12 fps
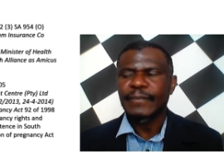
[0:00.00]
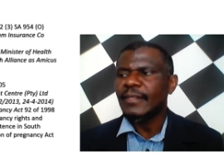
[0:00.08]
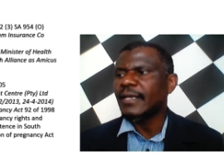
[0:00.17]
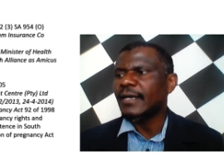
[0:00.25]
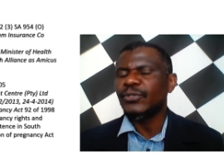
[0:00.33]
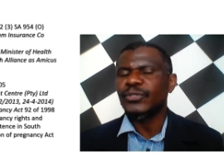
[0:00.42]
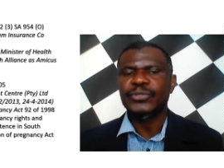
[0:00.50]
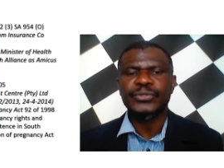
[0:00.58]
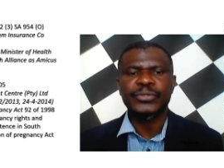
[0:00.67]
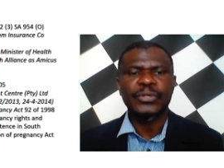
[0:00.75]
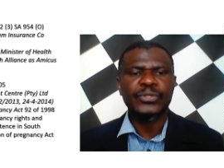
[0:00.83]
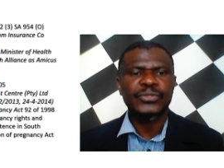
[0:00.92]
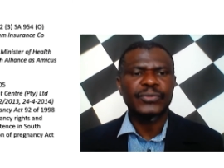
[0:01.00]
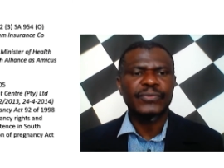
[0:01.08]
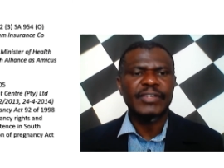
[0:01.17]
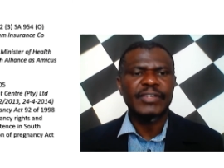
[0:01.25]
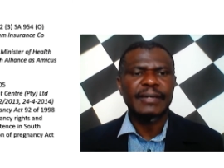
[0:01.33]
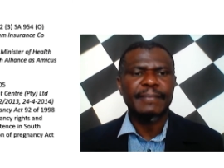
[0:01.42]
Now, you should also
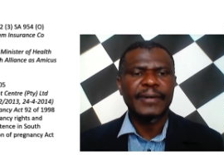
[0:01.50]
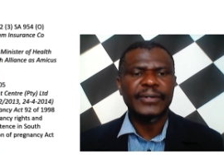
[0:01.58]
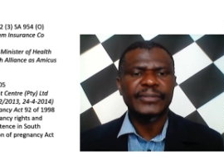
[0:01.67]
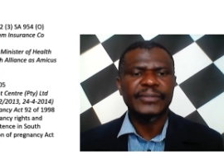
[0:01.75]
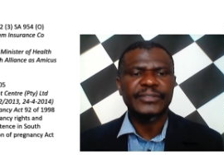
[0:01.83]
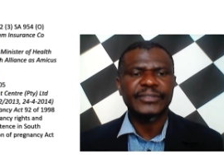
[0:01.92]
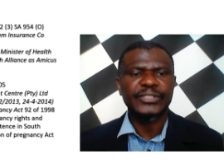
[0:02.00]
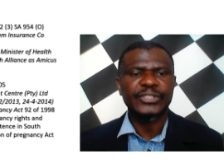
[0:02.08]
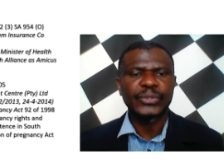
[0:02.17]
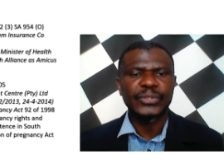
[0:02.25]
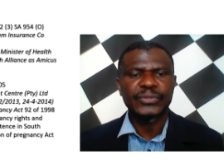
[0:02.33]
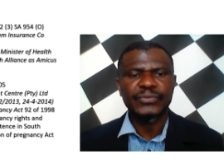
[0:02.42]
think about the choice